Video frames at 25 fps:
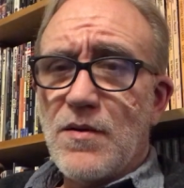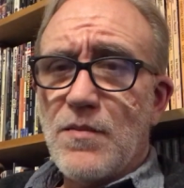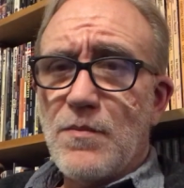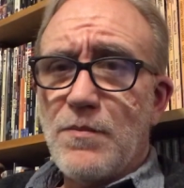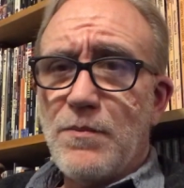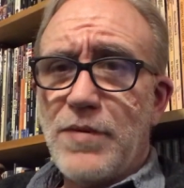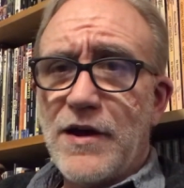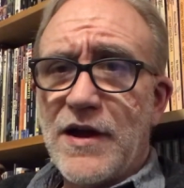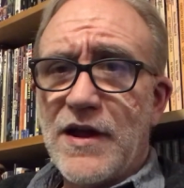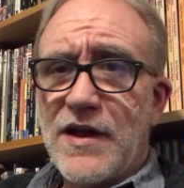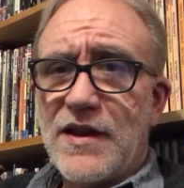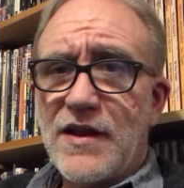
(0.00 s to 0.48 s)

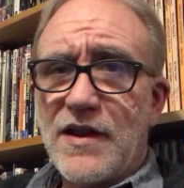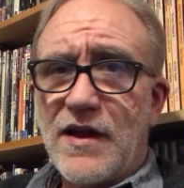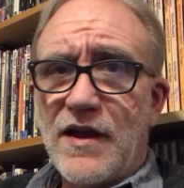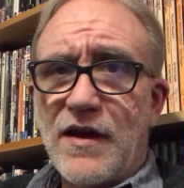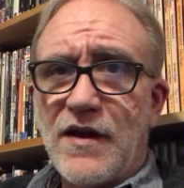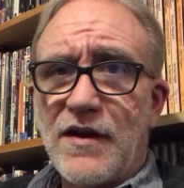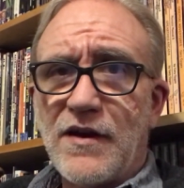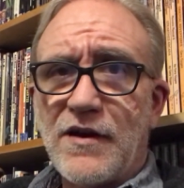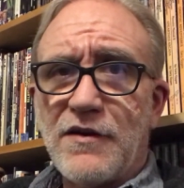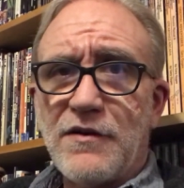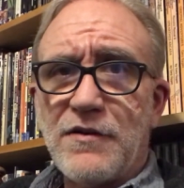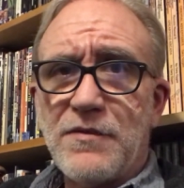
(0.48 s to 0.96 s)
But
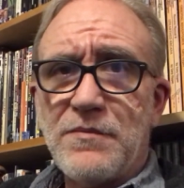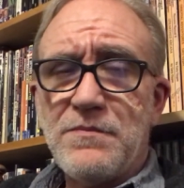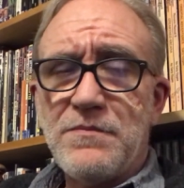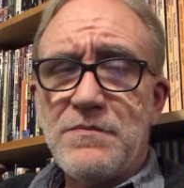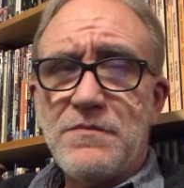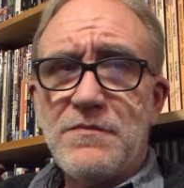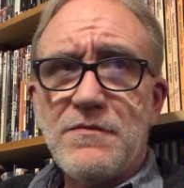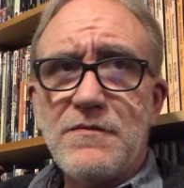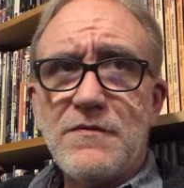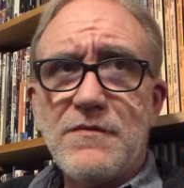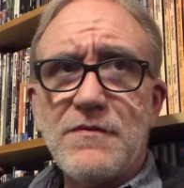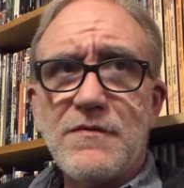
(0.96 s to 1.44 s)

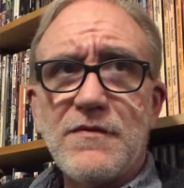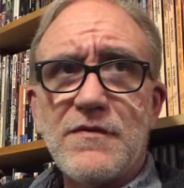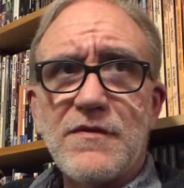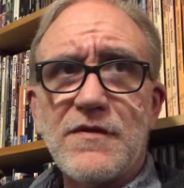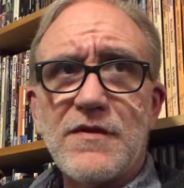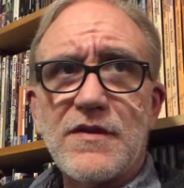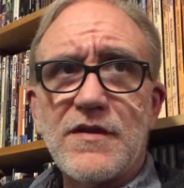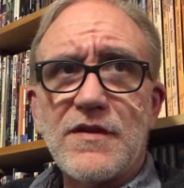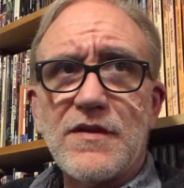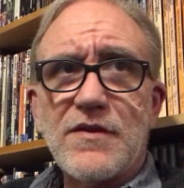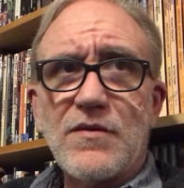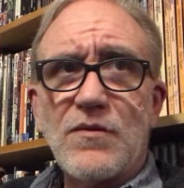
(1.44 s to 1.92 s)

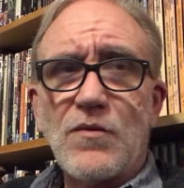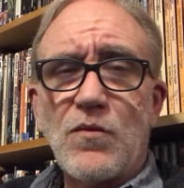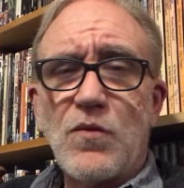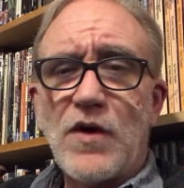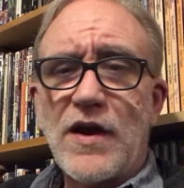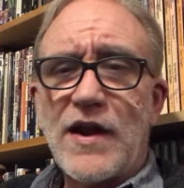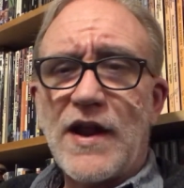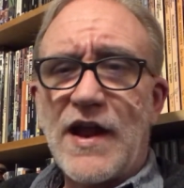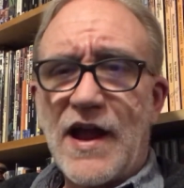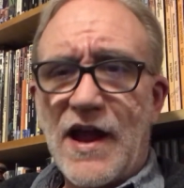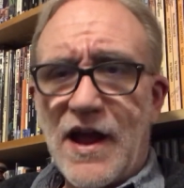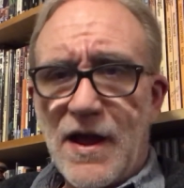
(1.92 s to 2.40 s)

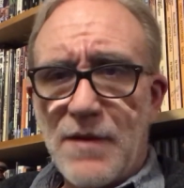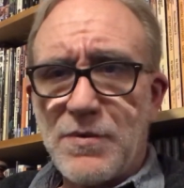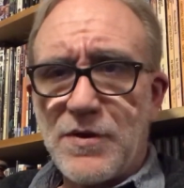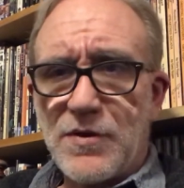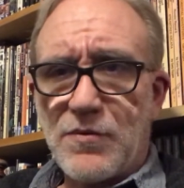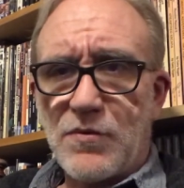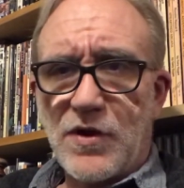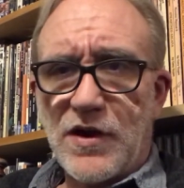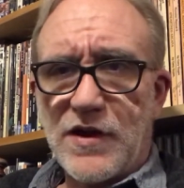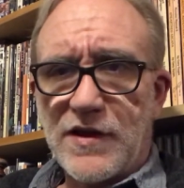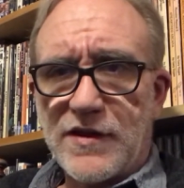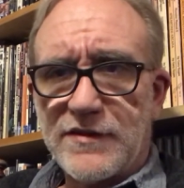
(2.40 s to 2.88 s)
what happened
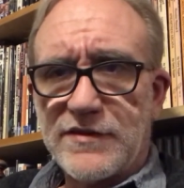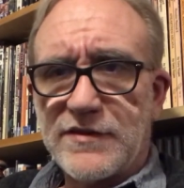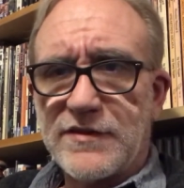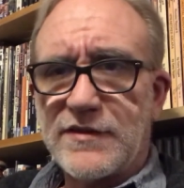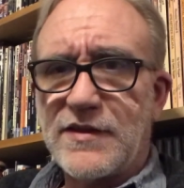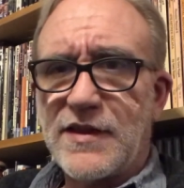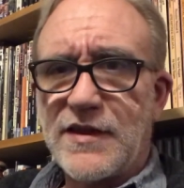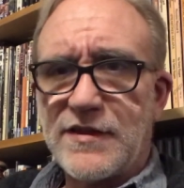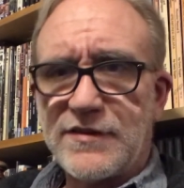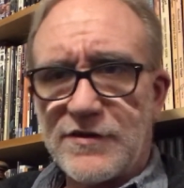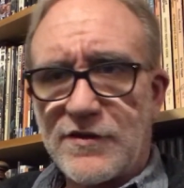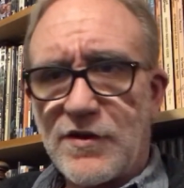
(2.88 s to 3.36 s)
was is
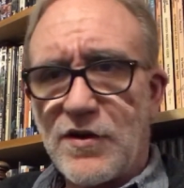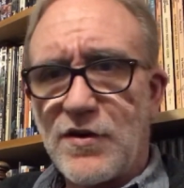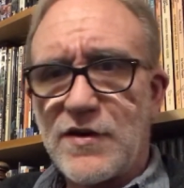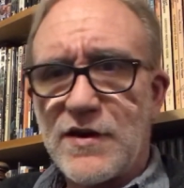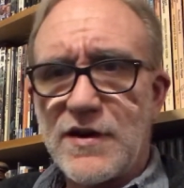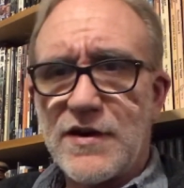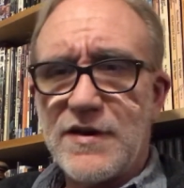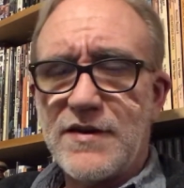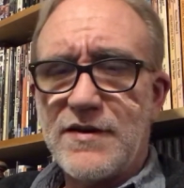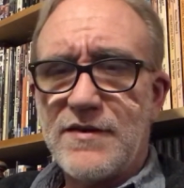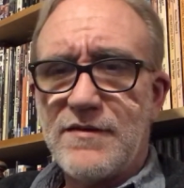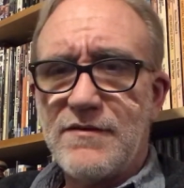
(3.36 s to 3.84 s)
they
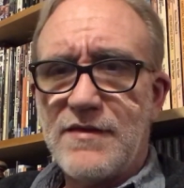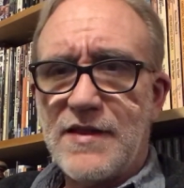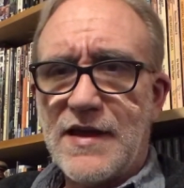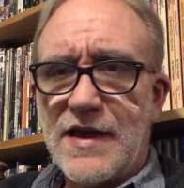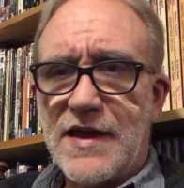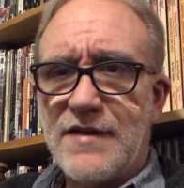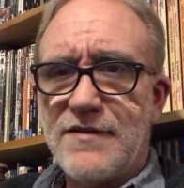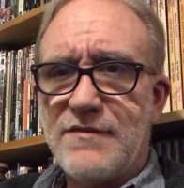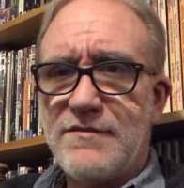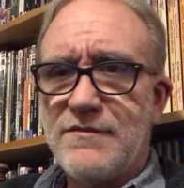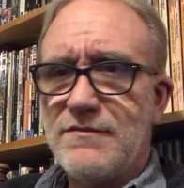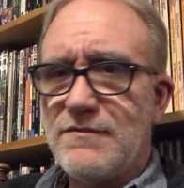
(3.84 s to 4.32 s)
started
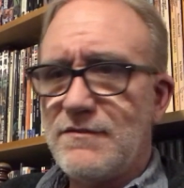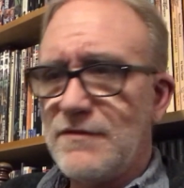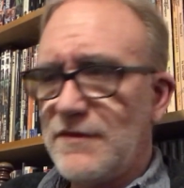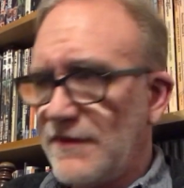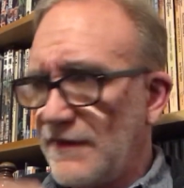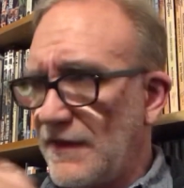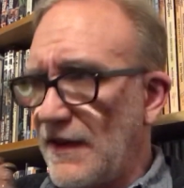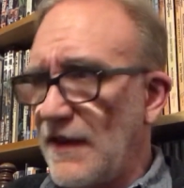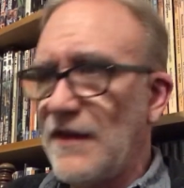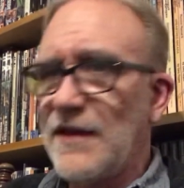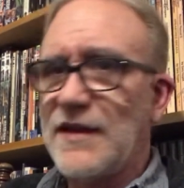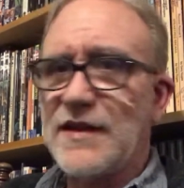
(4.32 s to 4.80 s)
then
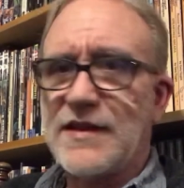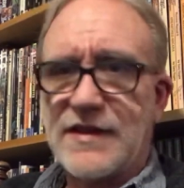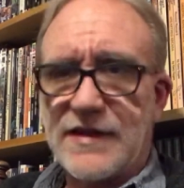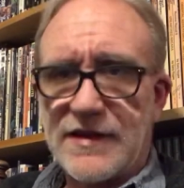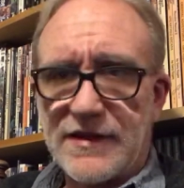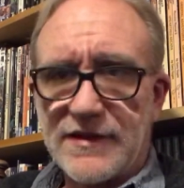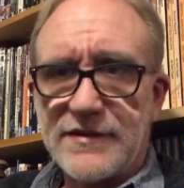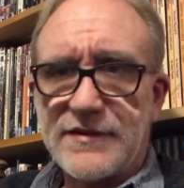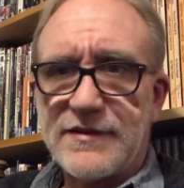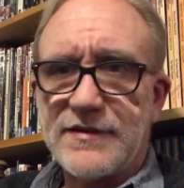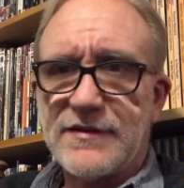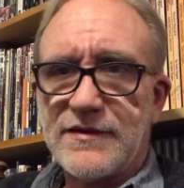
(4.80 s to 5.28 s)
selling
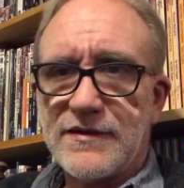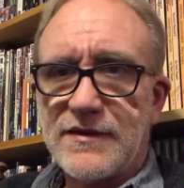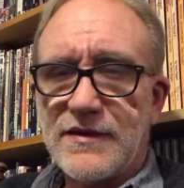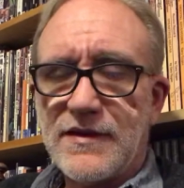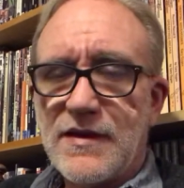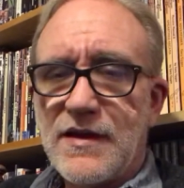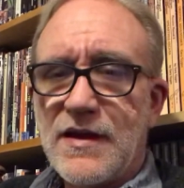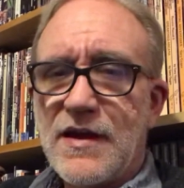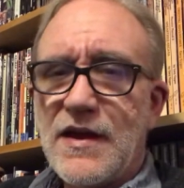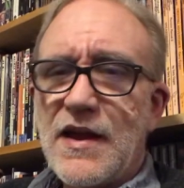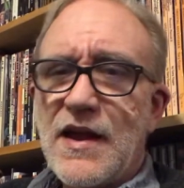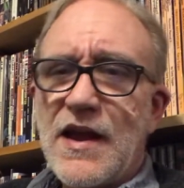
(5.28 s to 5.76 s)
this,
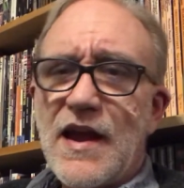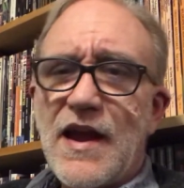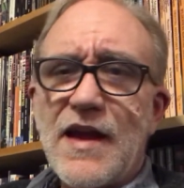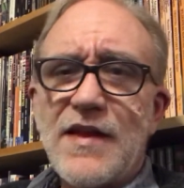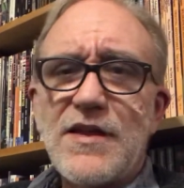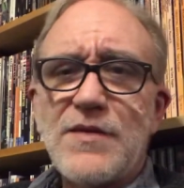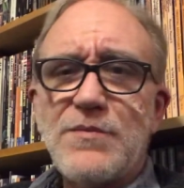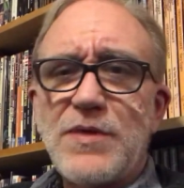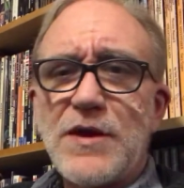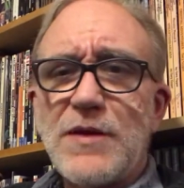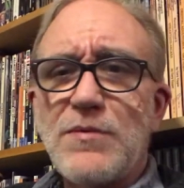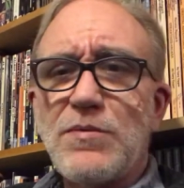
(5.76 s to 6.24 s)
and
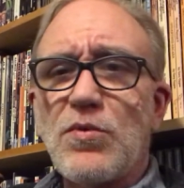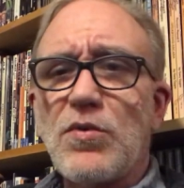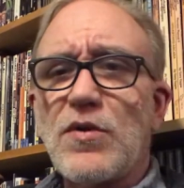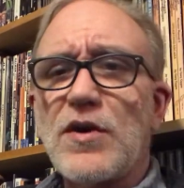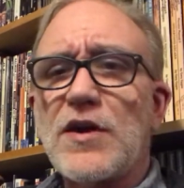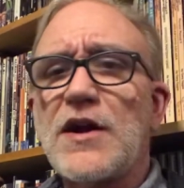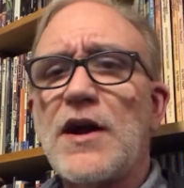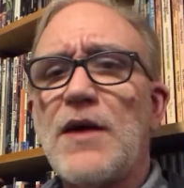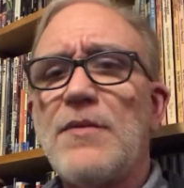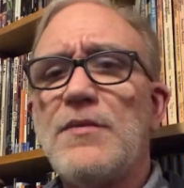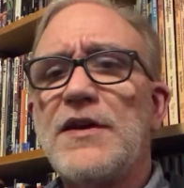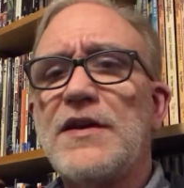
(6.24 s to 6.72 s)
then people were
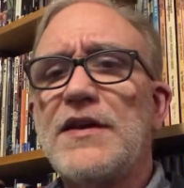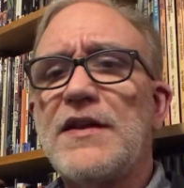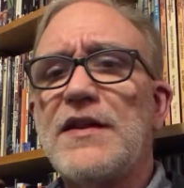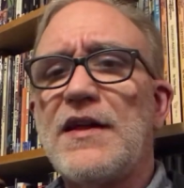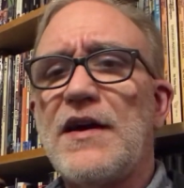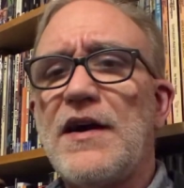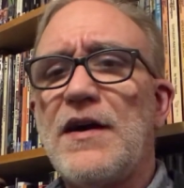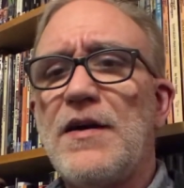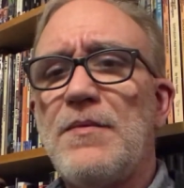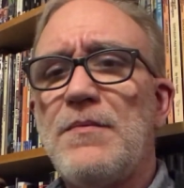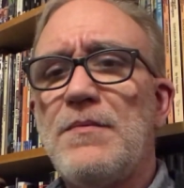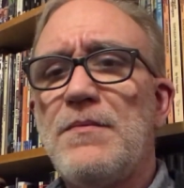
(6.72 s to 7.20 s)
coming to
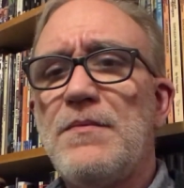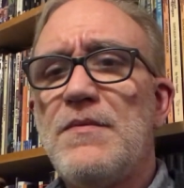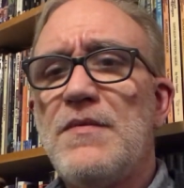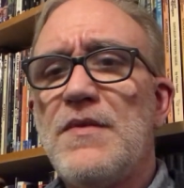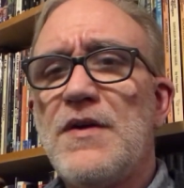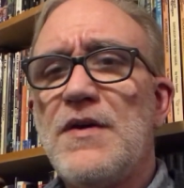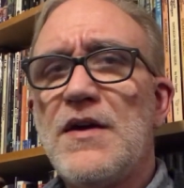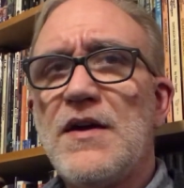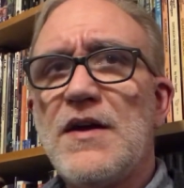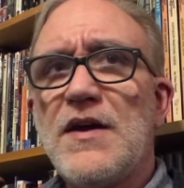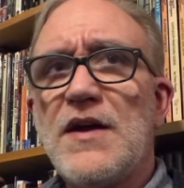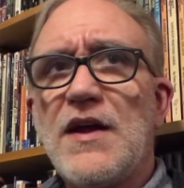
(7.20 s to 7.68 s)
them,
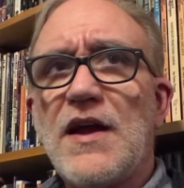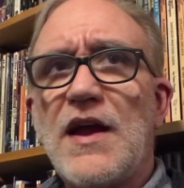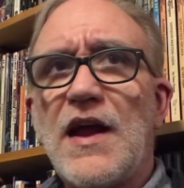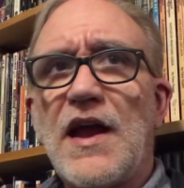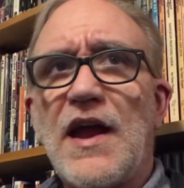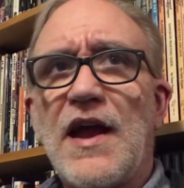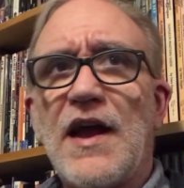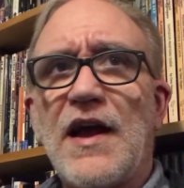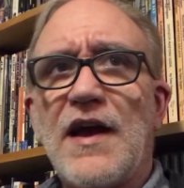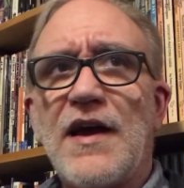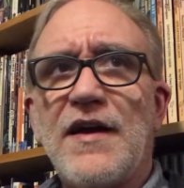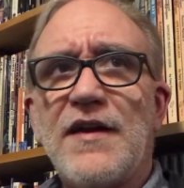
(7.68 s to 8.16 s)

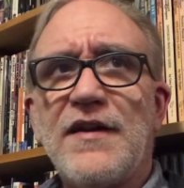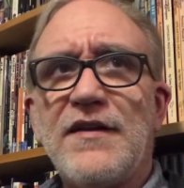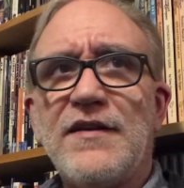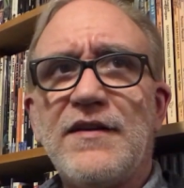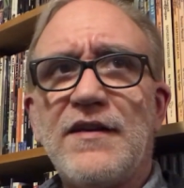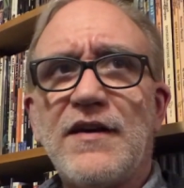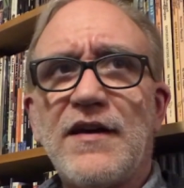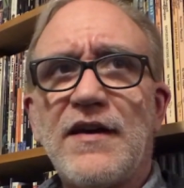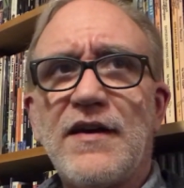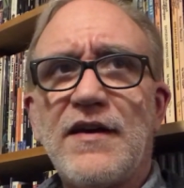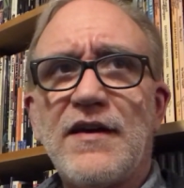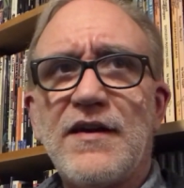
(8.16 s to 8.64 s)
and
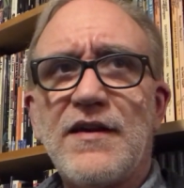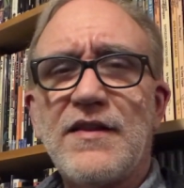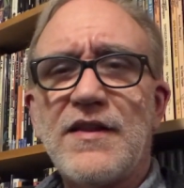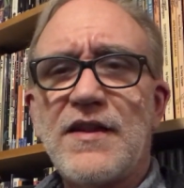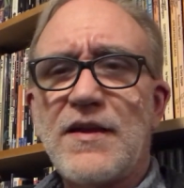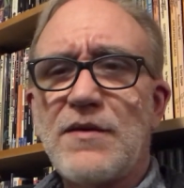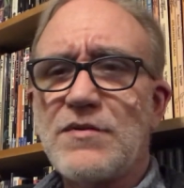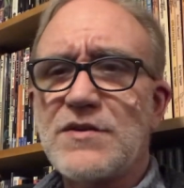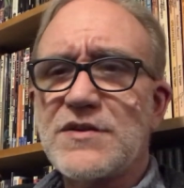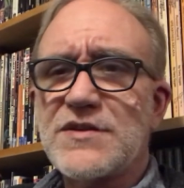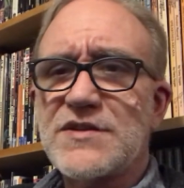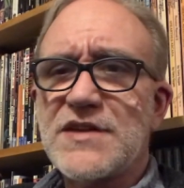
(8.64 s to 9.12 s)
they
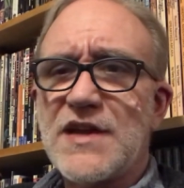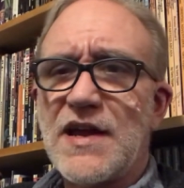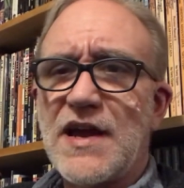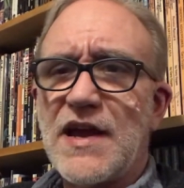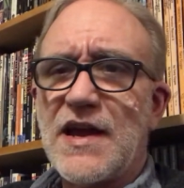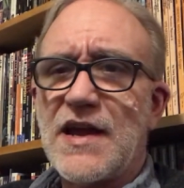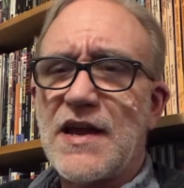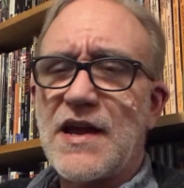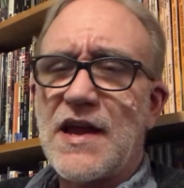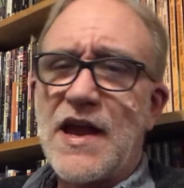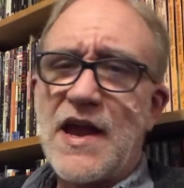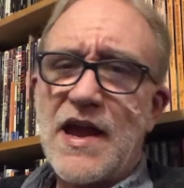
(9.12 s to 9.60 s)
were
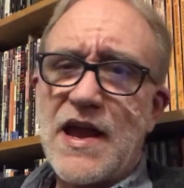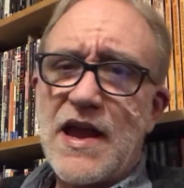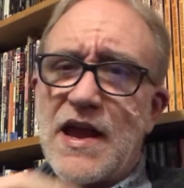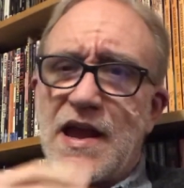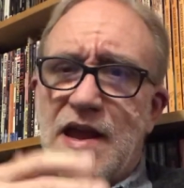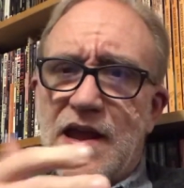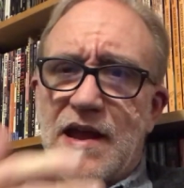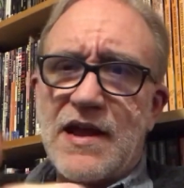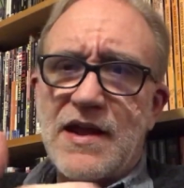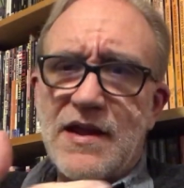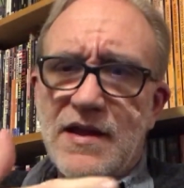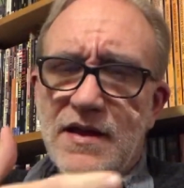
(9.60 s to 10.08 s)
saying,
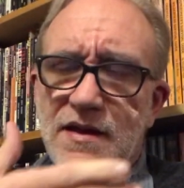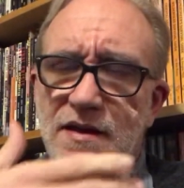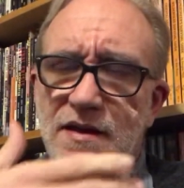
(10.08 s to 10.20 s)
"Hey,